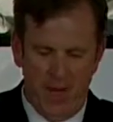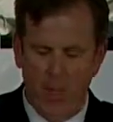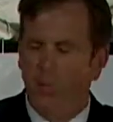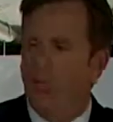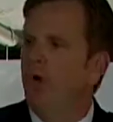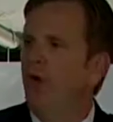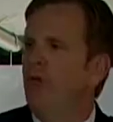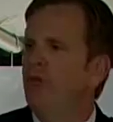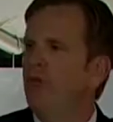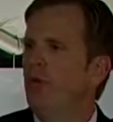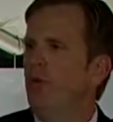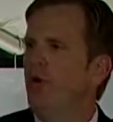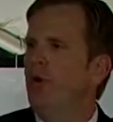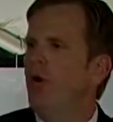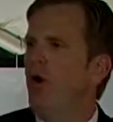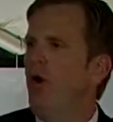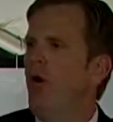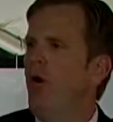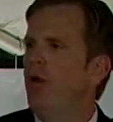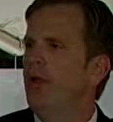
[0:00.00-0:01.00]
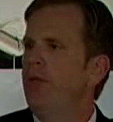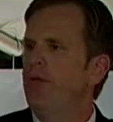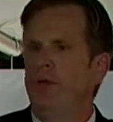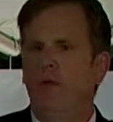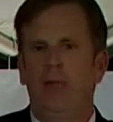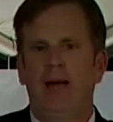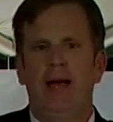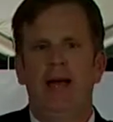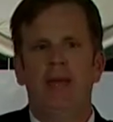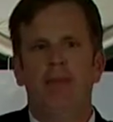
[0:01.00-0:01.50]
We also wanted to harness a
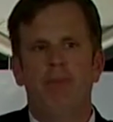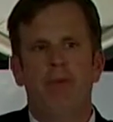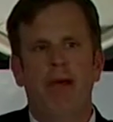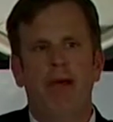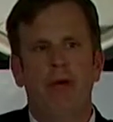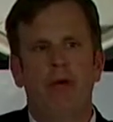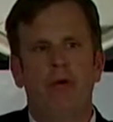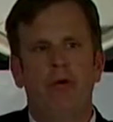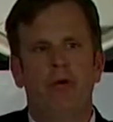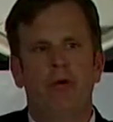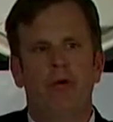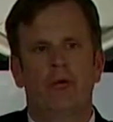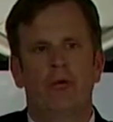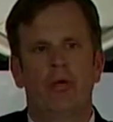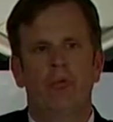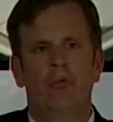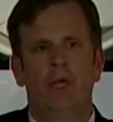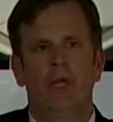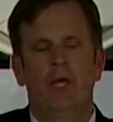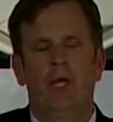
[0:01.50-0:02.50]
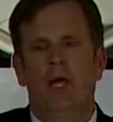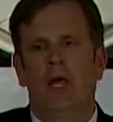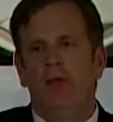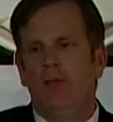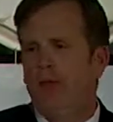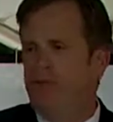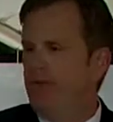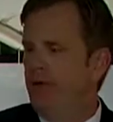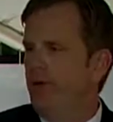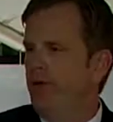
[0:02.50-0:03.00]
buying power group
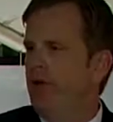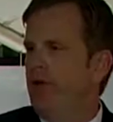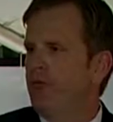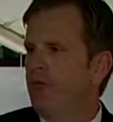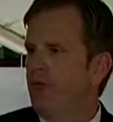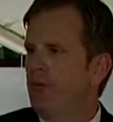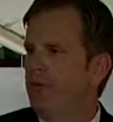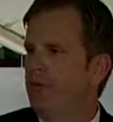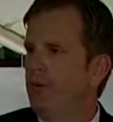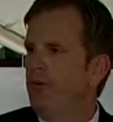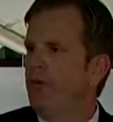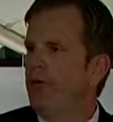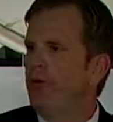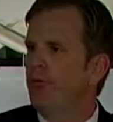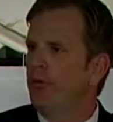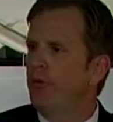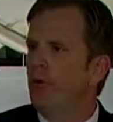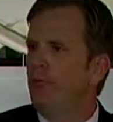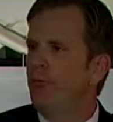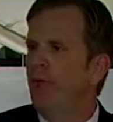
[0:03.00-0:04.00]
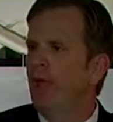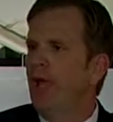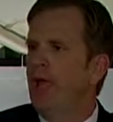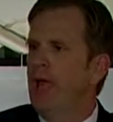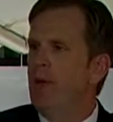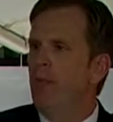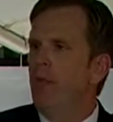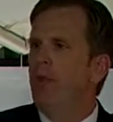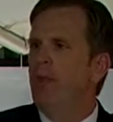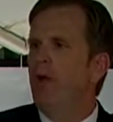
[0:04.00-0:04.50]
that's the International Community Group,
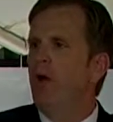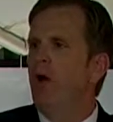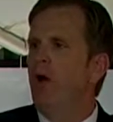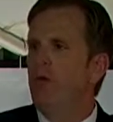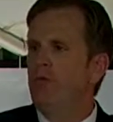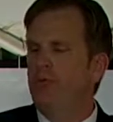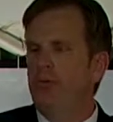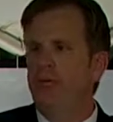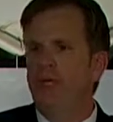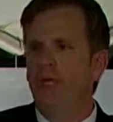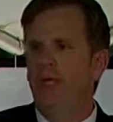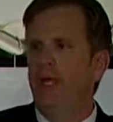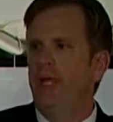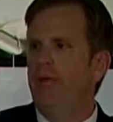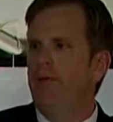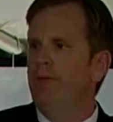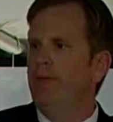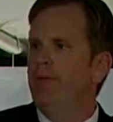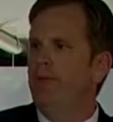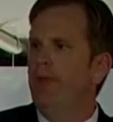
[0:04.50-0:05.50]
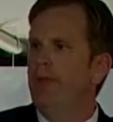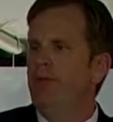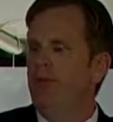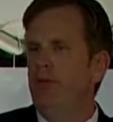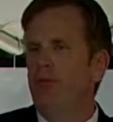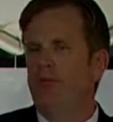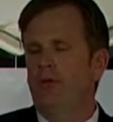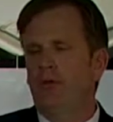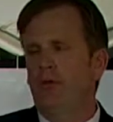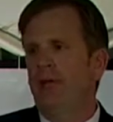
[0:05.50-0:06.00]
and we'll be hosting in
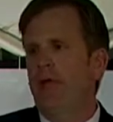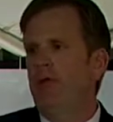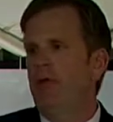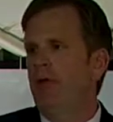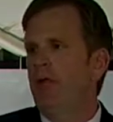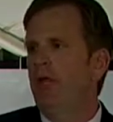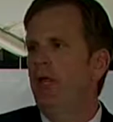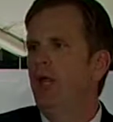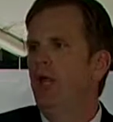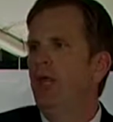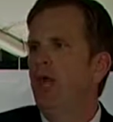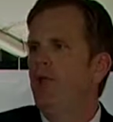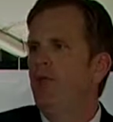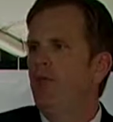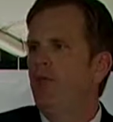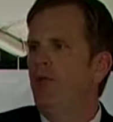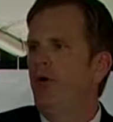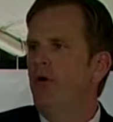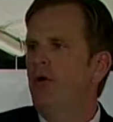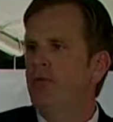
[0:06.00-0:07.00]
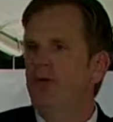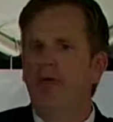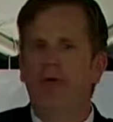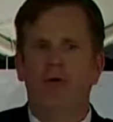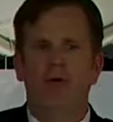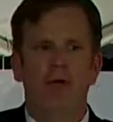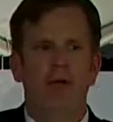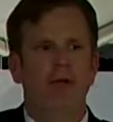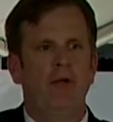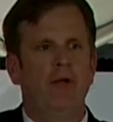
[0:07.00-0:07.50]
2011 the first
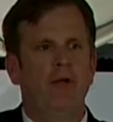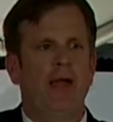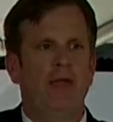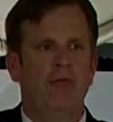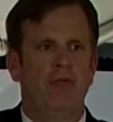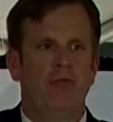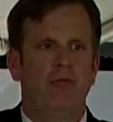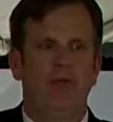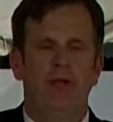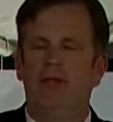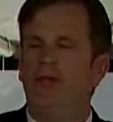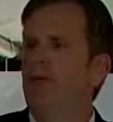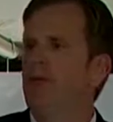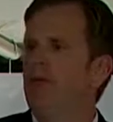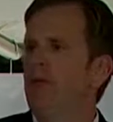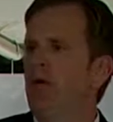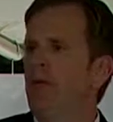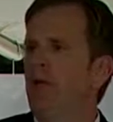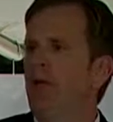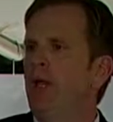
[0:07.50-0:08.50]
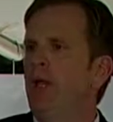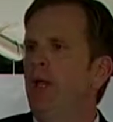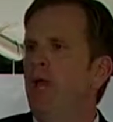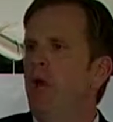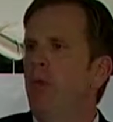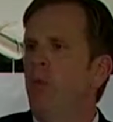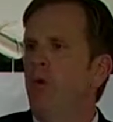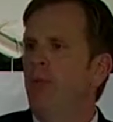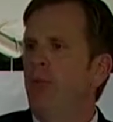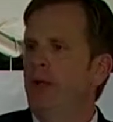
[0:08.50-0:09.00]
ever International Vendor Summit.
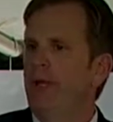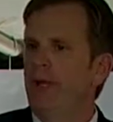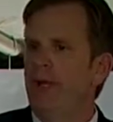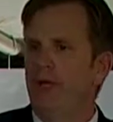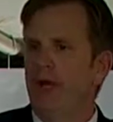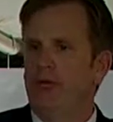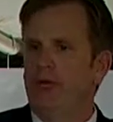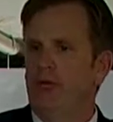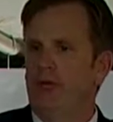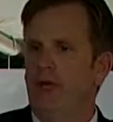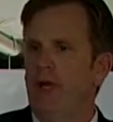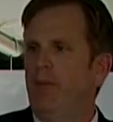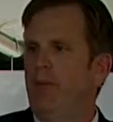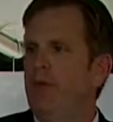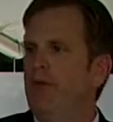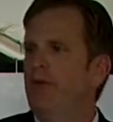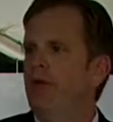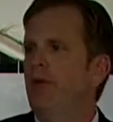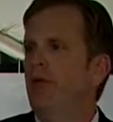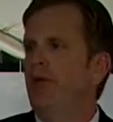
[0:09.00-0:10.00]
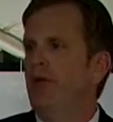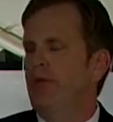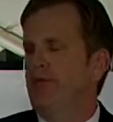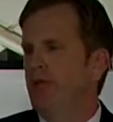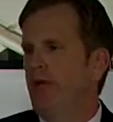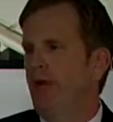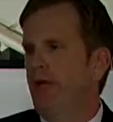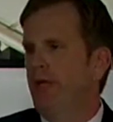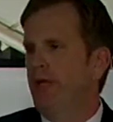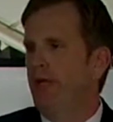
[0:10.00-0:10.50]
We're bringing international companies here to
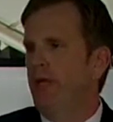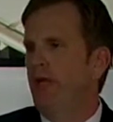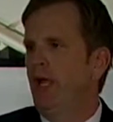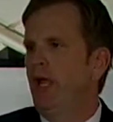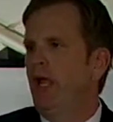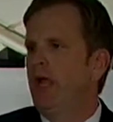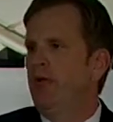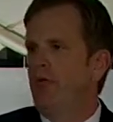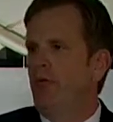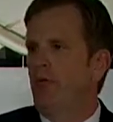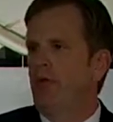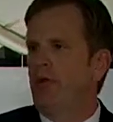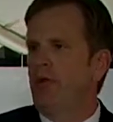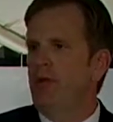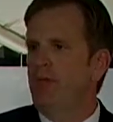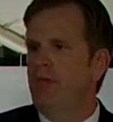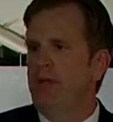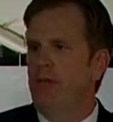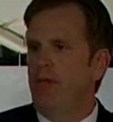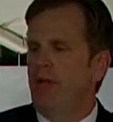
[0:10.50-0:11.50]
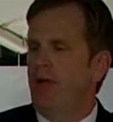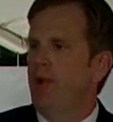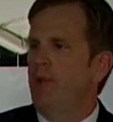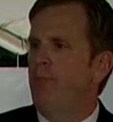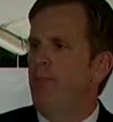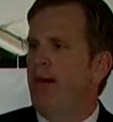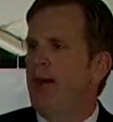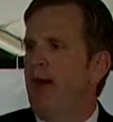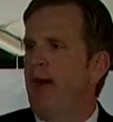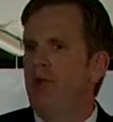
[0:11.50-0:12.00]
Kentucky to really meet with a lot
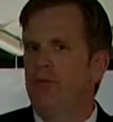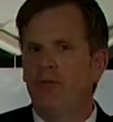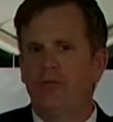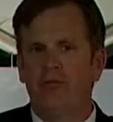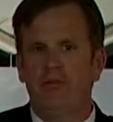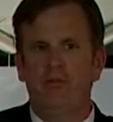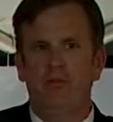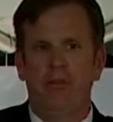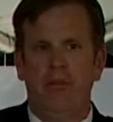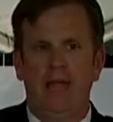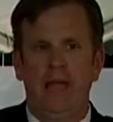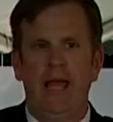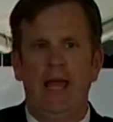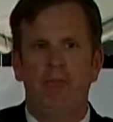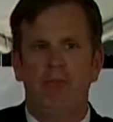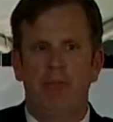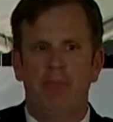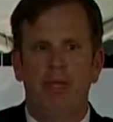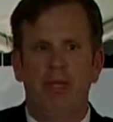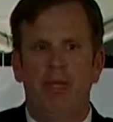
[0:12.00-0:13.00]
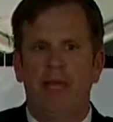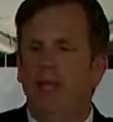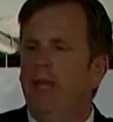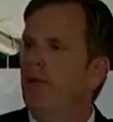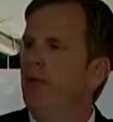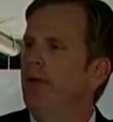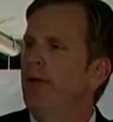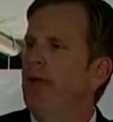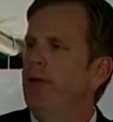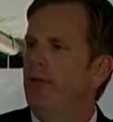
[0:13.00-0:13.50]
of buyers and see what can happen
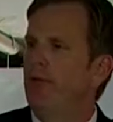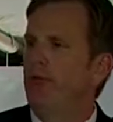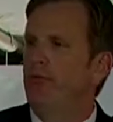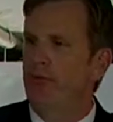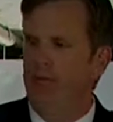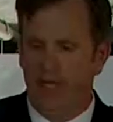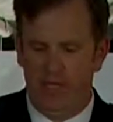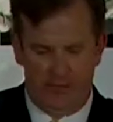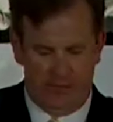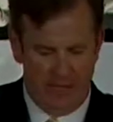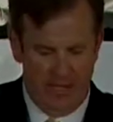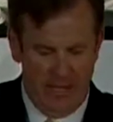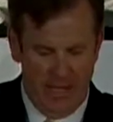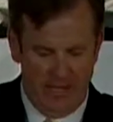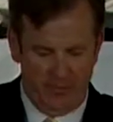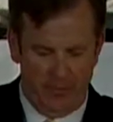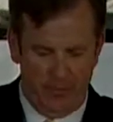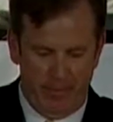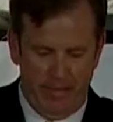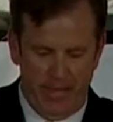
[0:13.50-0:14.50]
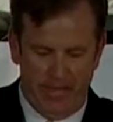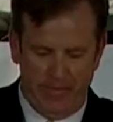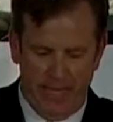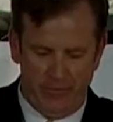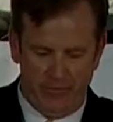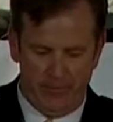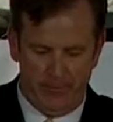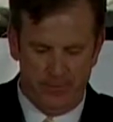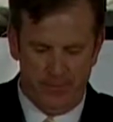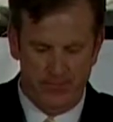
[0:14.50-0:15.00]
in international sense as a buying
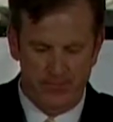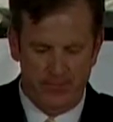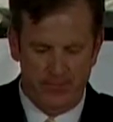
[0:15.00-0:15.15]
agent.